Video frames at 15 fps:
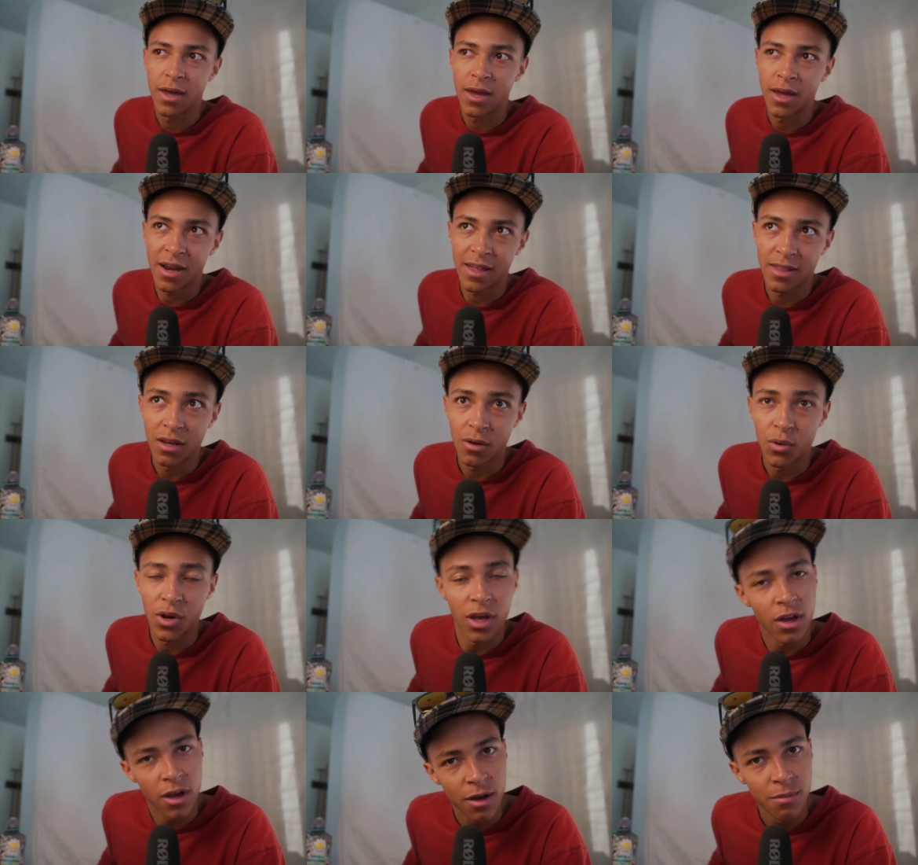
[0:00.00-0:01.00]
And I think when
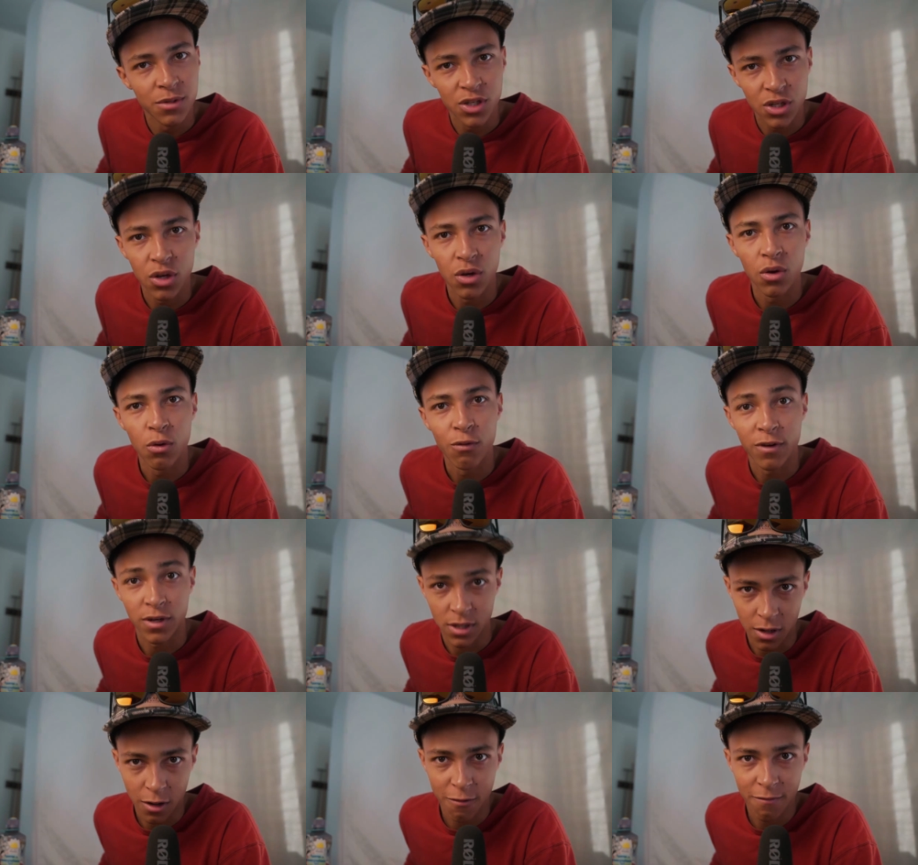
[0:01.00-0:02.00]
it comes to
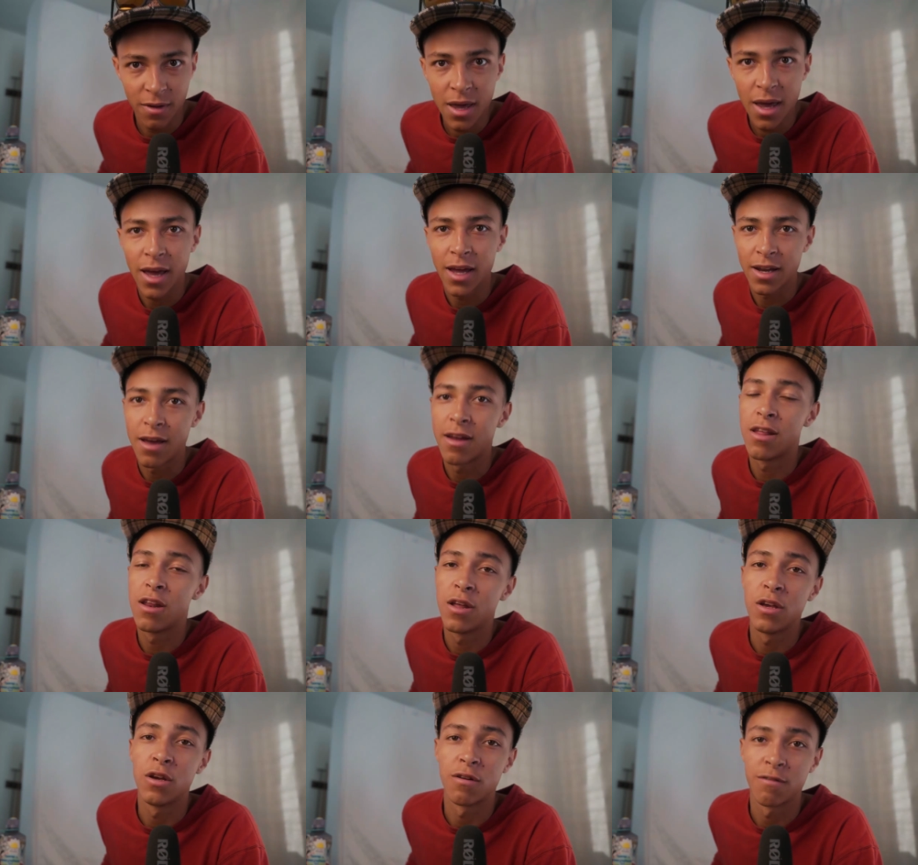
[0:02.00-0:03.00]
photography and
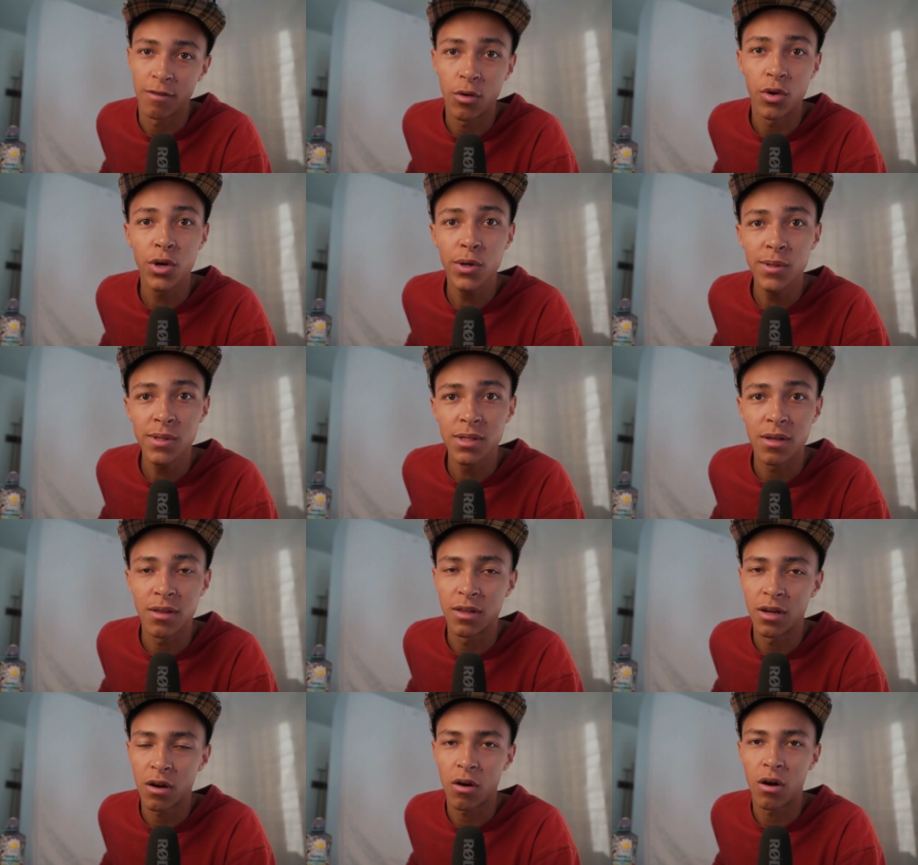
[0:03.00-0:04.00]
editing your photos,
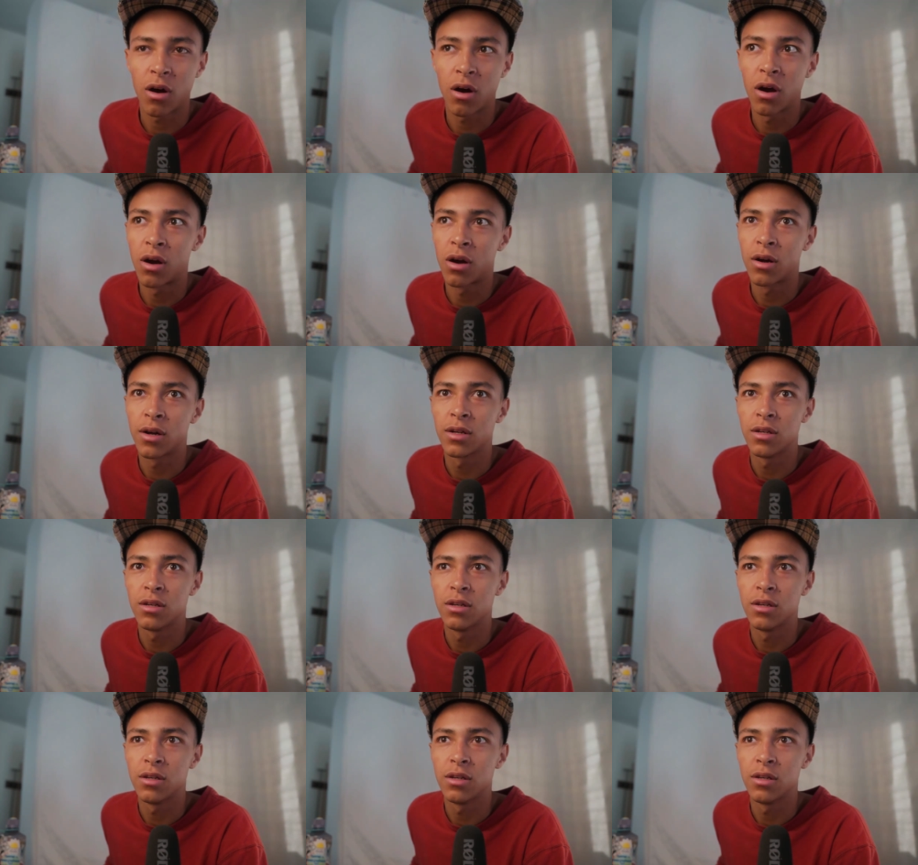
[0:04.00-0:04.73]
there are